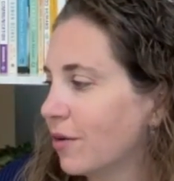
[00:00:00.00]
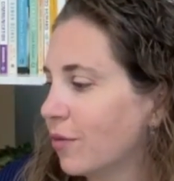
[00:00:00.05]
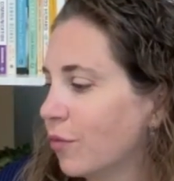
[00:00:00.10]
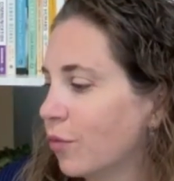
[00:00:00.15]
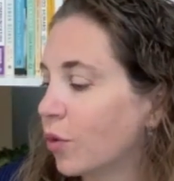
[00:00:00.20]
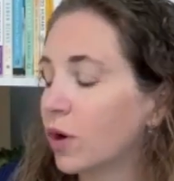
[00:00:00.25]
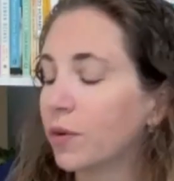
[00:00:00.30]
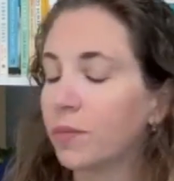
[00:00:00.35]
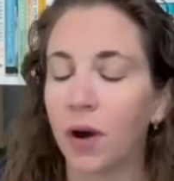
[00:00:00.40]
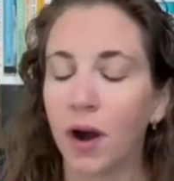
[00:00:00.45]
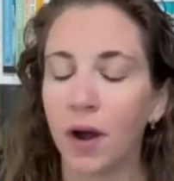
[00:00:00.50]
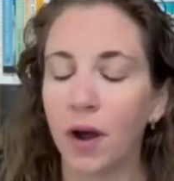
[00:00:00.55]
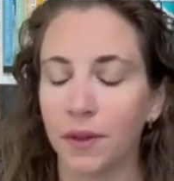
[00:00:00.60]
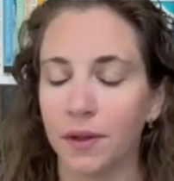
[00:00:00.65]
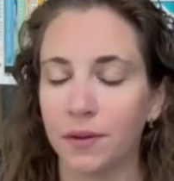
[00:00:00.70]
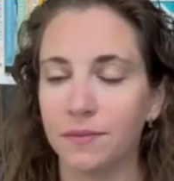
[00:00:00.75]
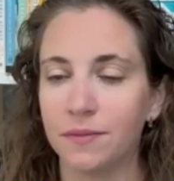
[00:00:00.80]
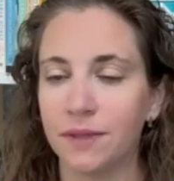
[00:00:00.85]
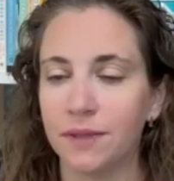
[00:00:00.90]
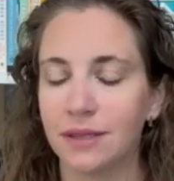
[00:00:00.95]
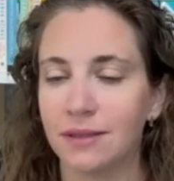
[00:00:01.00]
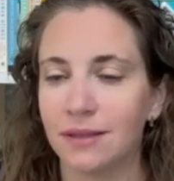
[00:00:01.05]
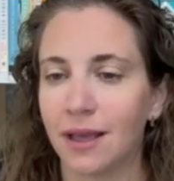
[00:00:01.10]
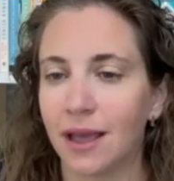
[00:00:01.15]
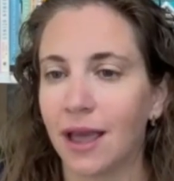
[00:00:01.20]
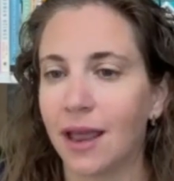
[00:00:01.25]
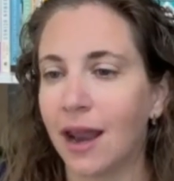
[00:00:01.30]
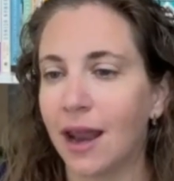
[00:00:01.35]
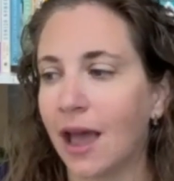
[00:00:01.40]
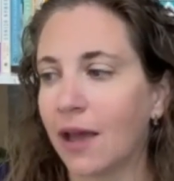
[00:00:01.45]
word problems
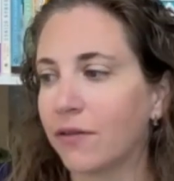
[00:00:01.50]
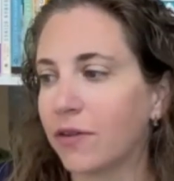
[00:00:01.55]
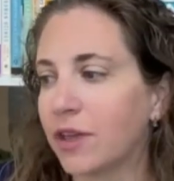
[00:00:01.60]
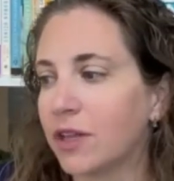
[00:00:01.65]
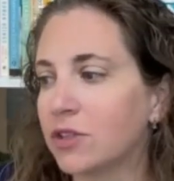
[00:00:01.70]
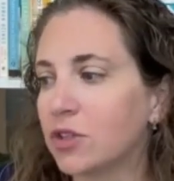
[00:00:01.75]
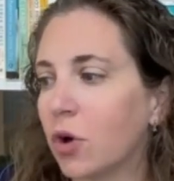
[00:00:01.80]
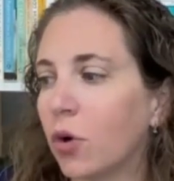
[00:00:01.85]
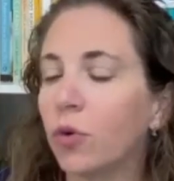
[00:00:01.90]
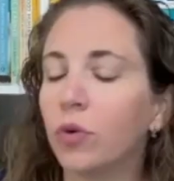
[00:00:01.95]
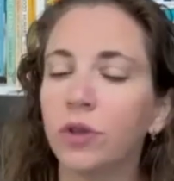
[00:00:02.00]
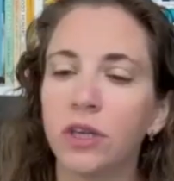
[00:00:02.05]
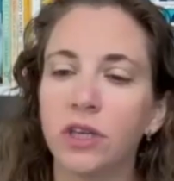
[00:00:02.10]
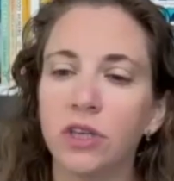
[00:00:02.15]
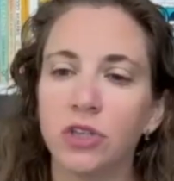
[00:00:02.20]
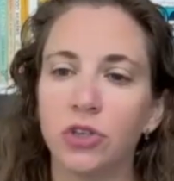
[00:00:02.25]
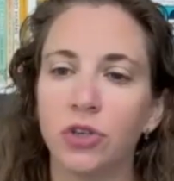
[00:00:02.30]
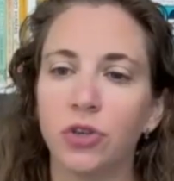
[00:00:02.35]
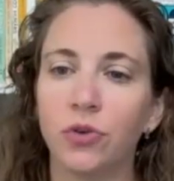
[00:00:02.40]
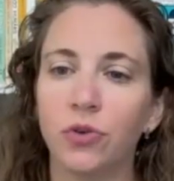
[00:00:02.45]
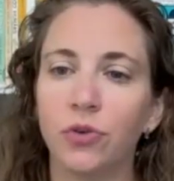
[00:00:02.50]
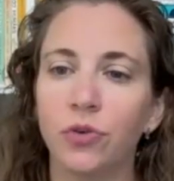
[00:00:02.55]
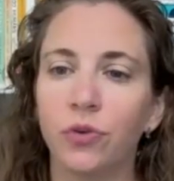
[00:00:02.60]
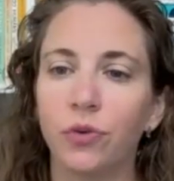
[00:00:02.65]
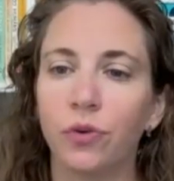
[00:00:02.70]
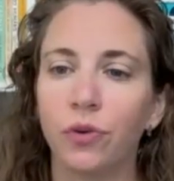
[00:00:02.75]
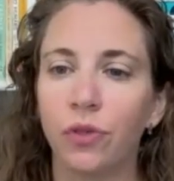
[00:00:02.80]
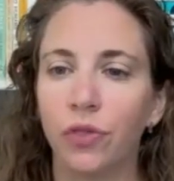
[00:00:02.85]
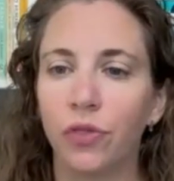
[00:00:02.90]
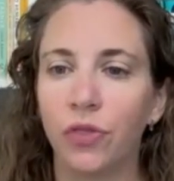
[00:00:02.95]
and have kids only
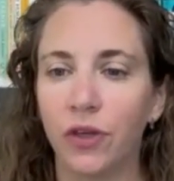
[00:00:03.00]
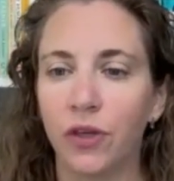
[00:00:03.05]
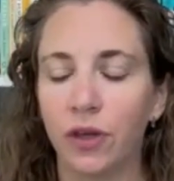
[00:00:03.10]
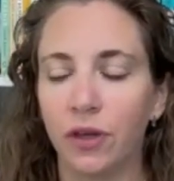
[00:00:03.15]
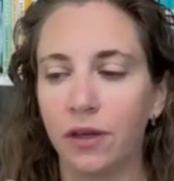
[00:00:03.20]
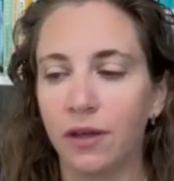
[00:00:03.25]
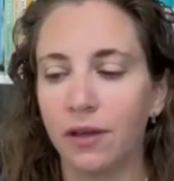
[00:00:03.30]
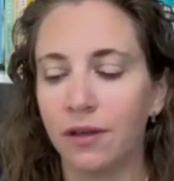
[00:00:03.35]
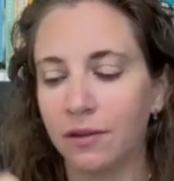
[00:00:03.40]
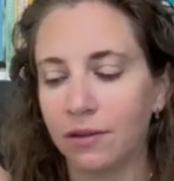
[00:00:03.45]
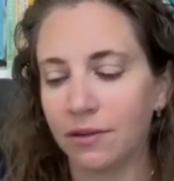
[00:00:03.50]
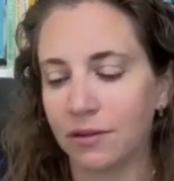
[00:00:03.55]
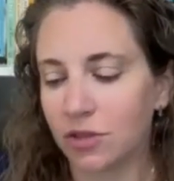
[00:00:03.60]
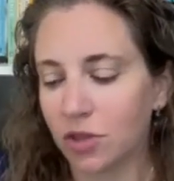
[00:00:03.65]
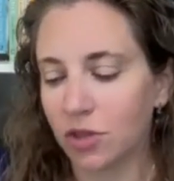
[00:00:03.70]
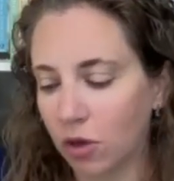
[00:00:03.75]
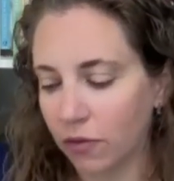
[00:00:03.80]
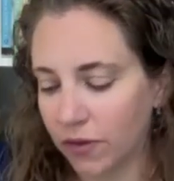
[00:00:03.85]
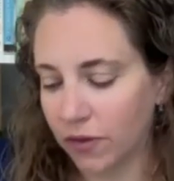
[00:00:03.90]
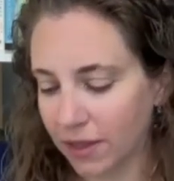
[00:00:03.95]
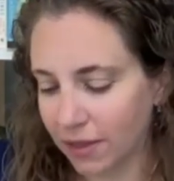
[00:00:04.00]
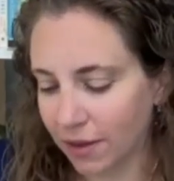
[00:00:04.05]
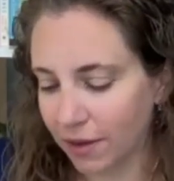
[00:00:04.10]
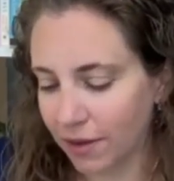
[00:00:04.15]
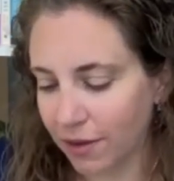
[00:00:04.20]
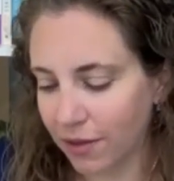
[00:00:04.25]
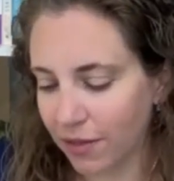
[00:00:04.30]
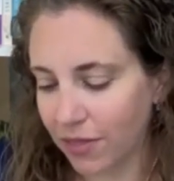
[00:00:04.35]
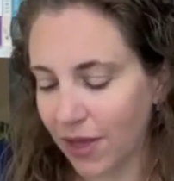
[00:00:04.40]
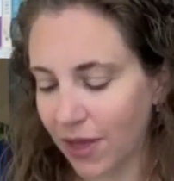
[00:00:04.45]
do the solving
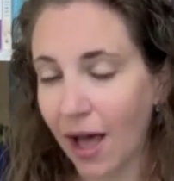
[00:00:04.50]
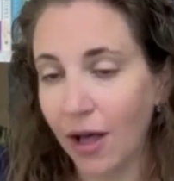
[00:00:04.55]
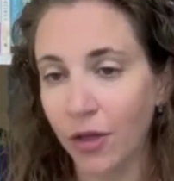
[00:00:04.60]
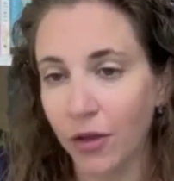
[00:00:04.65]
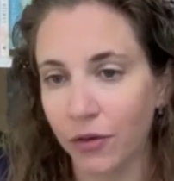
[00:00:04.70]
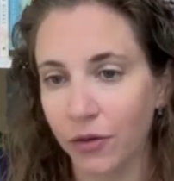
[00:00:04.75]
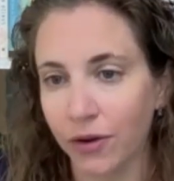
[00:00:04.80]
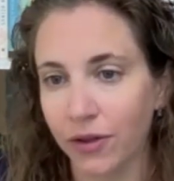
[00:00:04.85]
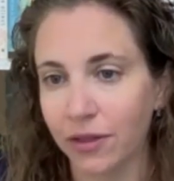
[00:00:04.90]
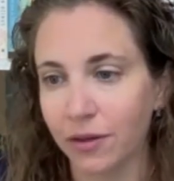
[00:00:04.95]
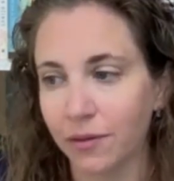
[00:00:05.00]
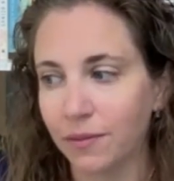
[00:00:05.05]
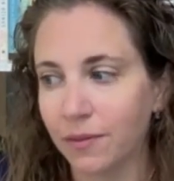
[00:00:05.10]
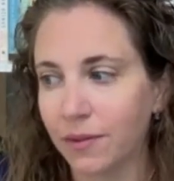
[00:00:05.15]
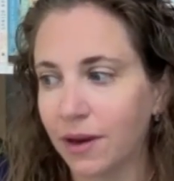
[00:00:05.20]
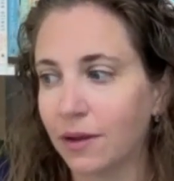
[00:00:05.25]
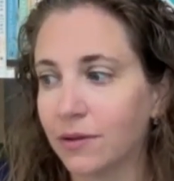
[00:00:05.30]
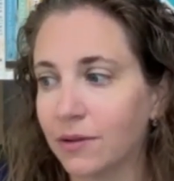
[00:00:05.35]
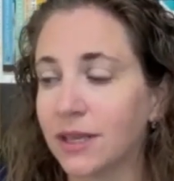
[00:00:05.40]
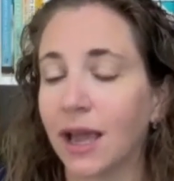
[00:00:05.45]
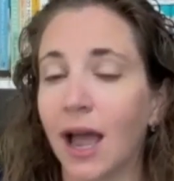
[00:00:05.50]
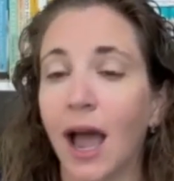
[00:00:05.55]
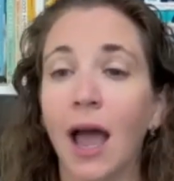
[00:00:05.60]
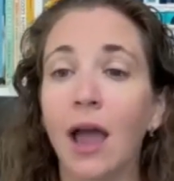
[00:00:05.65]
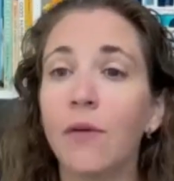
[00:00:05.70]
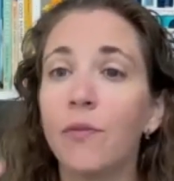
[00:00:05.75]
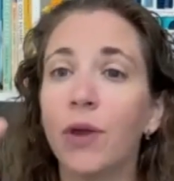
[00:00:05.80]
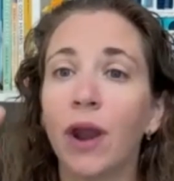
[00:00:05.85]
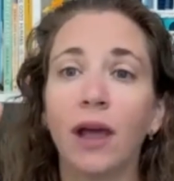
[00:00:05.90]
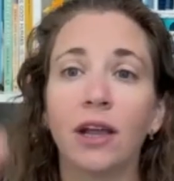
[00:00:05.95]
the algorithm. And I was like,
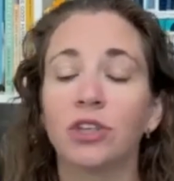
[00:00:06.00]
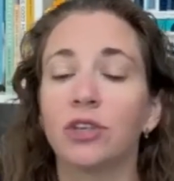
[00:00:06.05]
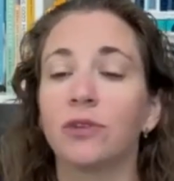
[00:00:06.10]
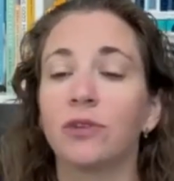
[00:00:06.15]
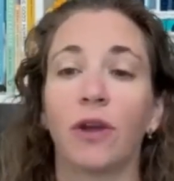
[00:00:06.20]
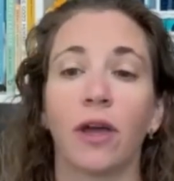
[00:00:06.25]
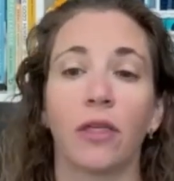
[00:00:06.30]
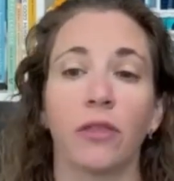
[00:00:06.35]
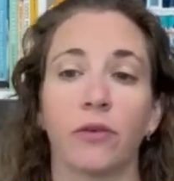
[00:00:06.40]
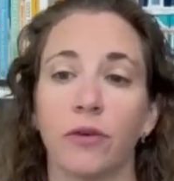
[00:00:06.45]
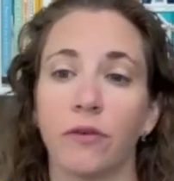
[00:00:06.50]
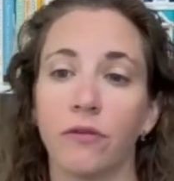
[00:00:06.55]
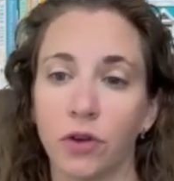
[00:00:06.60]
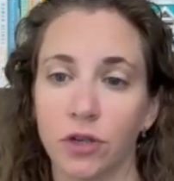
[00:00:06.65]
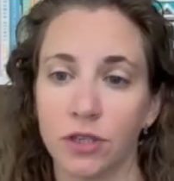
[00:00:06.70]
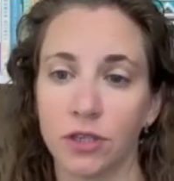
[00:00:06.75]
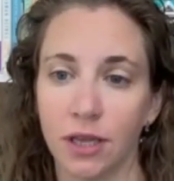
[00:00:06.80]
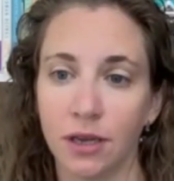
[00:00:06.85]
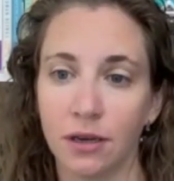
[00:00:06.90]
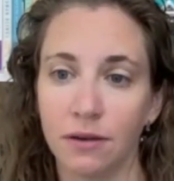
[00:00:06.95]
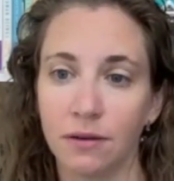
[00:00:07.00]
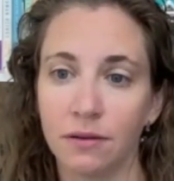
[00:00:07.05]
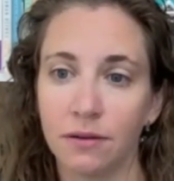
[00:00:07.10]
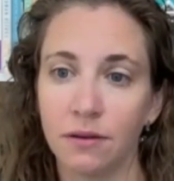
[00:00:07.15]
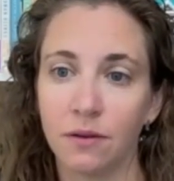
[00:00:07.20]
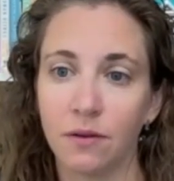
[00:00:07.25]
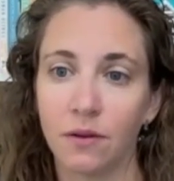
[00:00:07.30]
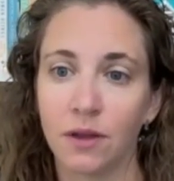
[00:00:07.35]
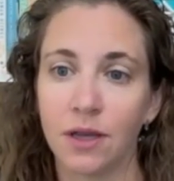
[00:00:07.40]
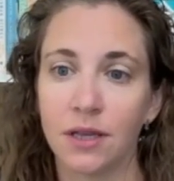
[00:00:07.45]
I would actually rather reverse it,
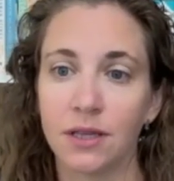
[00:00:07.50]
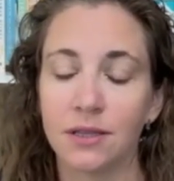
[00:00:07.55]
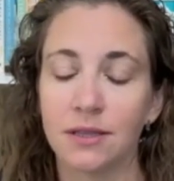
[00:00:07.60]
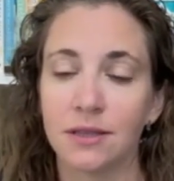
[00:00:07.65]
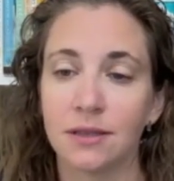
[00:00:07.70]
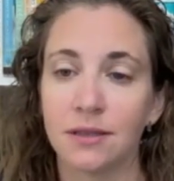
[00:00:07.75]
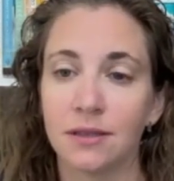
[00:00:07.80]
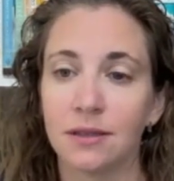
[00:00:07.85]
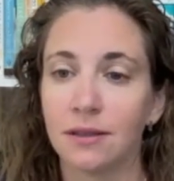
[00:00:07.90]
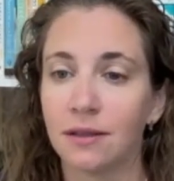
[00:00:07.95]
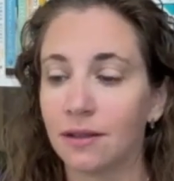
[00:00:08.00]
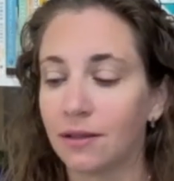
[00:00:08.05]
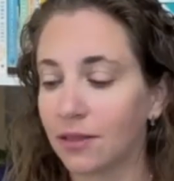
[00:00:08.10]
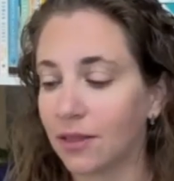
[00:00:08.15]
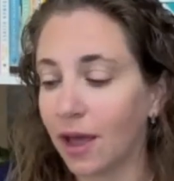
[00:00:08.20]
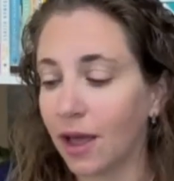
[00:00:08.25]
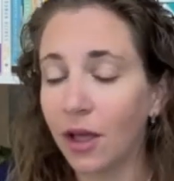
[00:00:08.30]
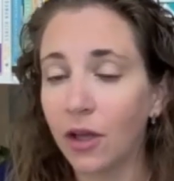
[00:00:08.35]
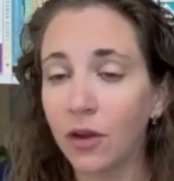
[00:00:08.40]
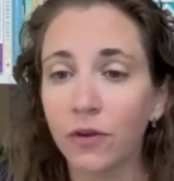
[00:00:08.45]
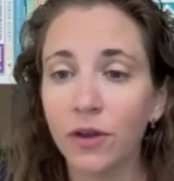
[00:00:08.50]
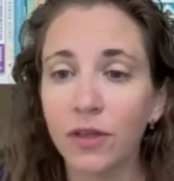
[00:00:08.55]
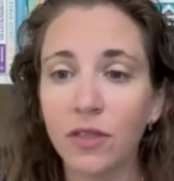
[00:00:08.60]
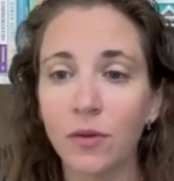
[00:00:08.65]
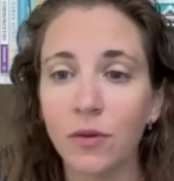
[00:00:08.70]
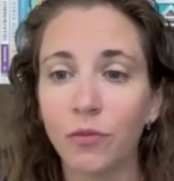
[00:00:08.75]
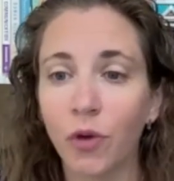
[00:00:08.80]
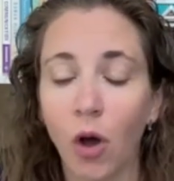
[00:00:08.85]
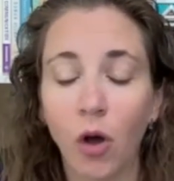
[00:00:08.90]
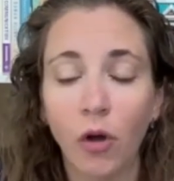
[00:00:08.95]
because the
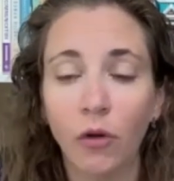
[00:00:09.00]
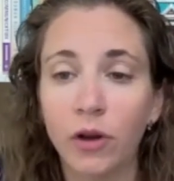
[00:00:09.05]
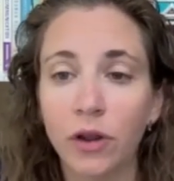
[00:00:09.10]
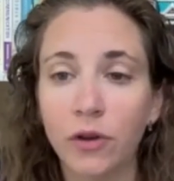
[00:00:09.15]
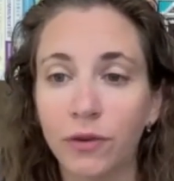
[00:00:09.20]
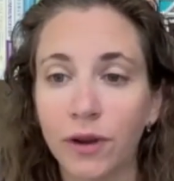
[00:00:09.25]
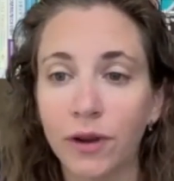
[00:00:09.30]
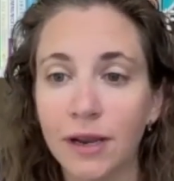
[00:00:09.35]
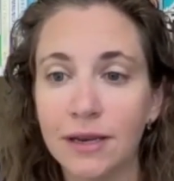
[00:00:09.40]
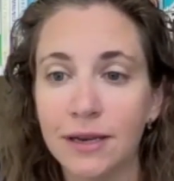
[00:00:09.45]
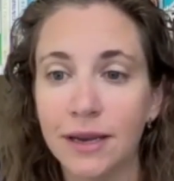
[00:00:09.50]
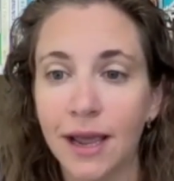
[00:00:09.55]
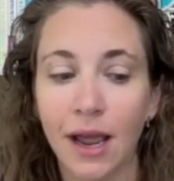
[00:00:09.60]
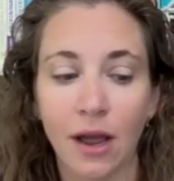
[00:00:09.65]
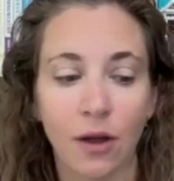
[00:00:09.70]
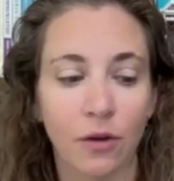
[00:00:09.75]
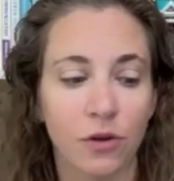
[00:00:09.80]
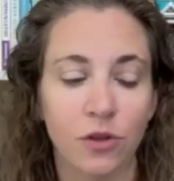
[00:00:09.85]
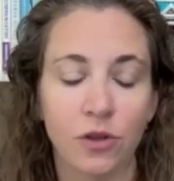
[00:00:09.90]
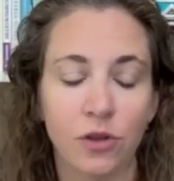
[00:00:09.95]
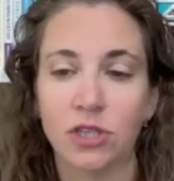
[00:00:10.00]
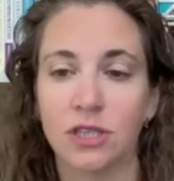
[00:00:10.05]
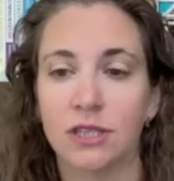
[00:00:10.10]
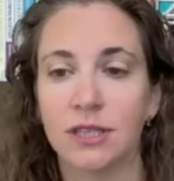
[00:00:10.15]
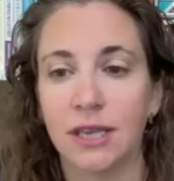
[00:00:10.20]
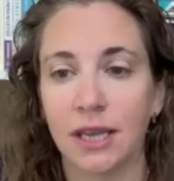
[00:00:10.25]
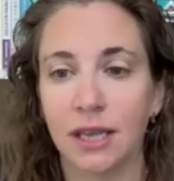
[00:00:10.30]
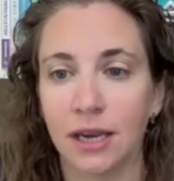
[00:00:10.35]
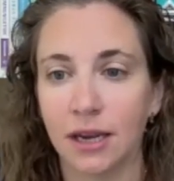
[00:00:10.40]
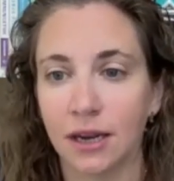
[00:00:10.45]
algorithm already written down, you can just
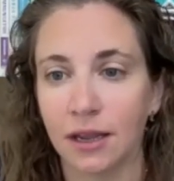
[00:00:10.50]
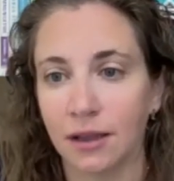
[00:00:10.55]
stick it in a